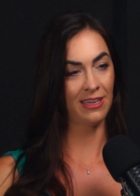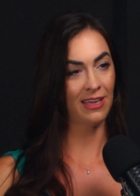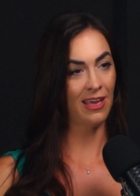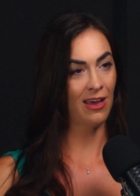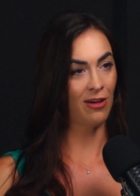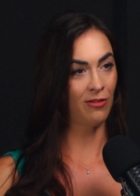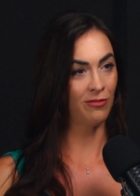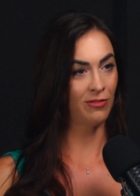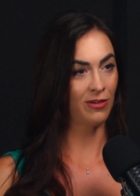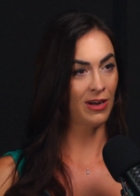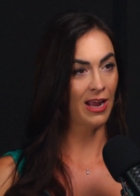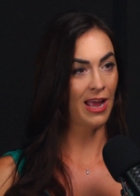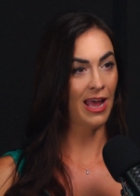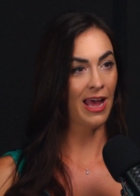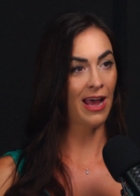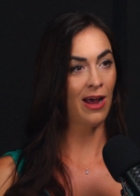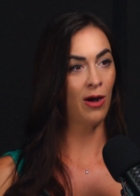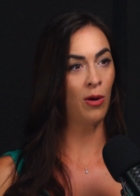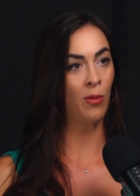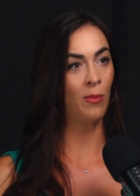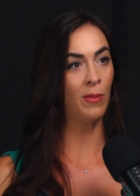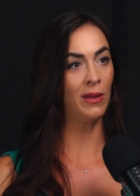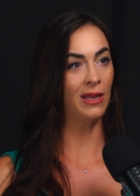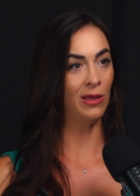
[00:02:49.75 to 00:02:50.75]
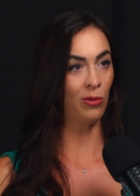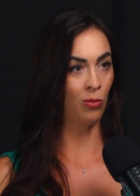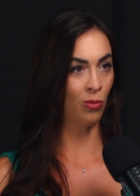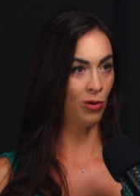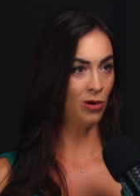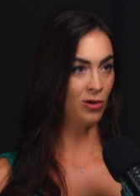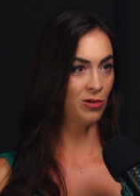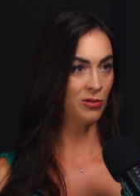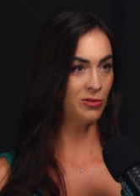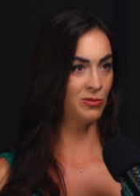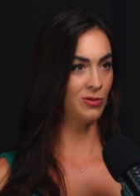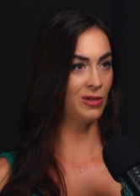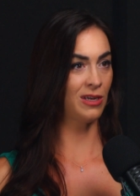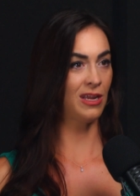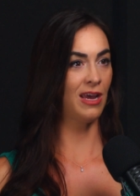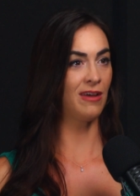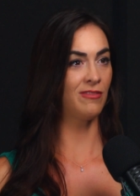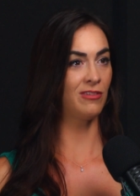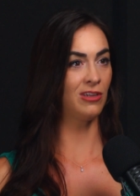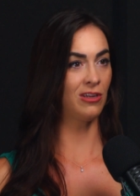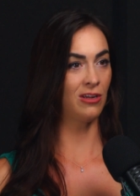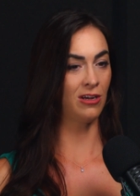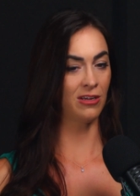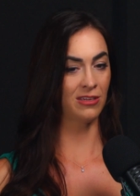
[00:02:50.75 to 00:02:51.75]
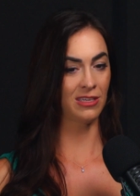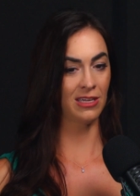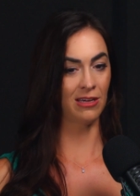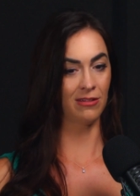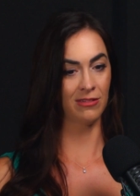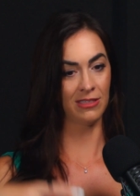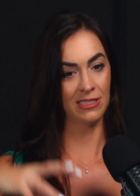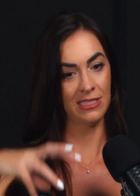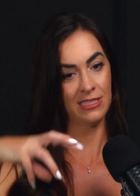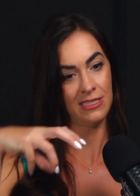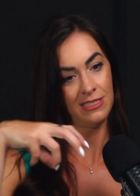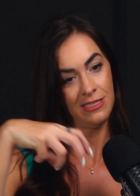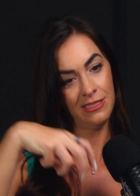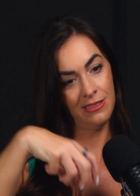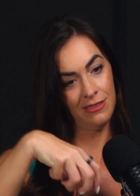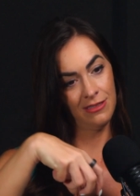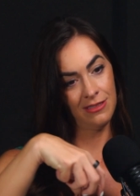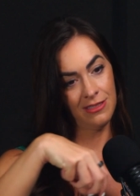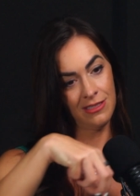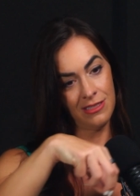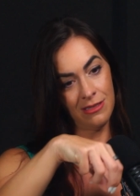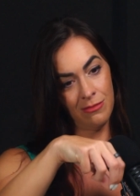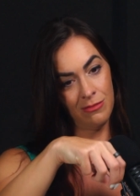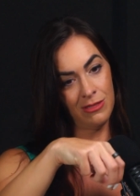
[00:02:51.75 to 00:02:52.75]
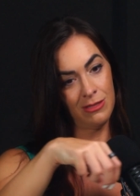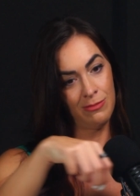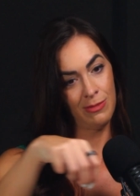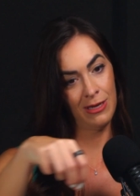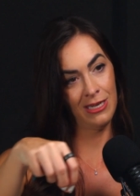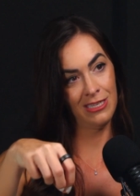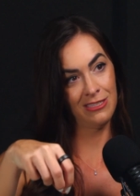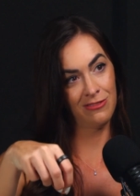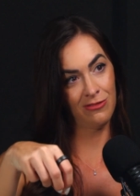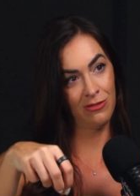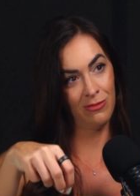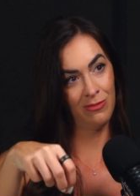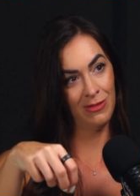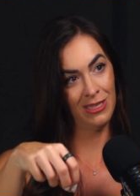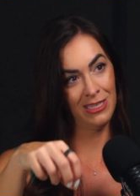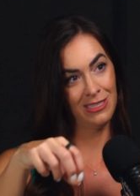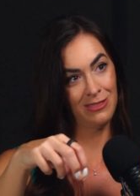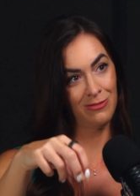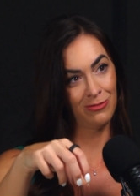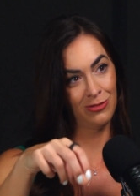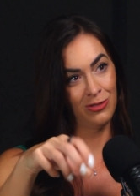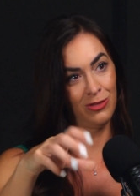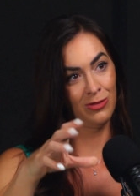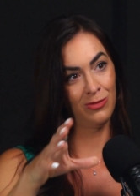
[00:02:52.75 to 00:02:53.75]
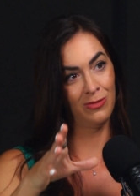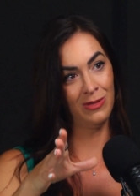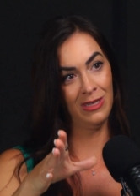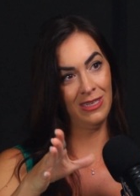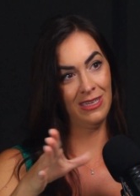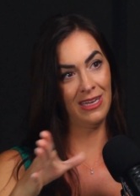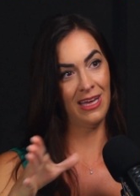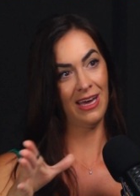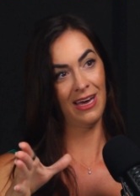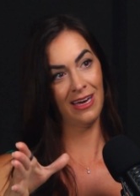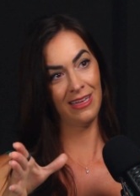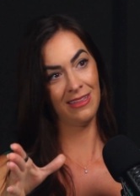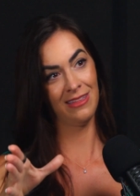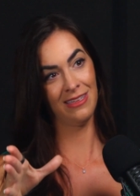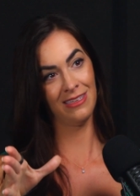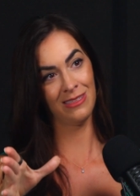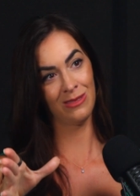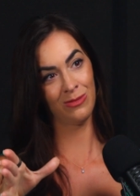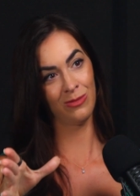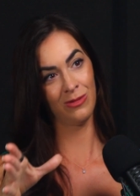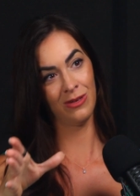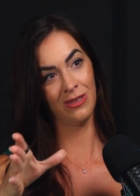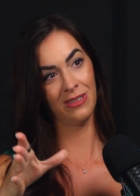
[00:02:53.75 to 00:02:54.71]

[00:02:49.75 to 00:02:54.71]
account for how many walls we're going to have to knock down to steal some space from this room and add this sure.